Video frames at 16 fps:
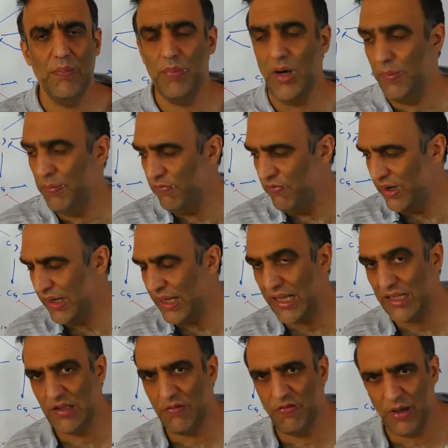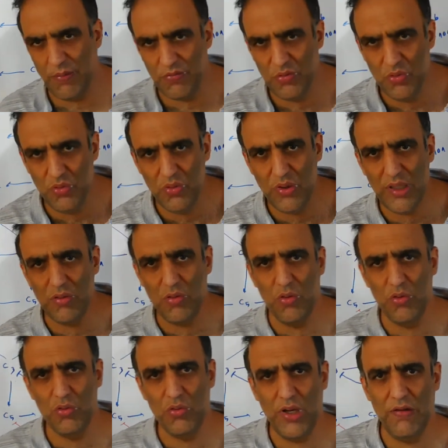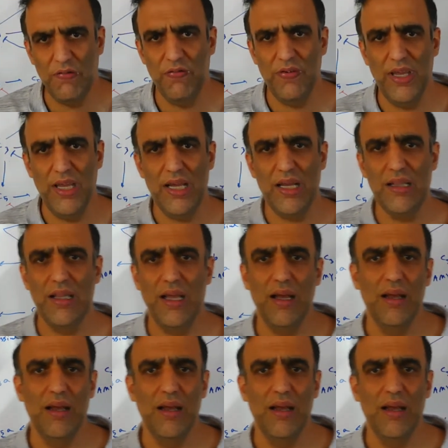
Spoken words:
POP1 and the POP2 and also affect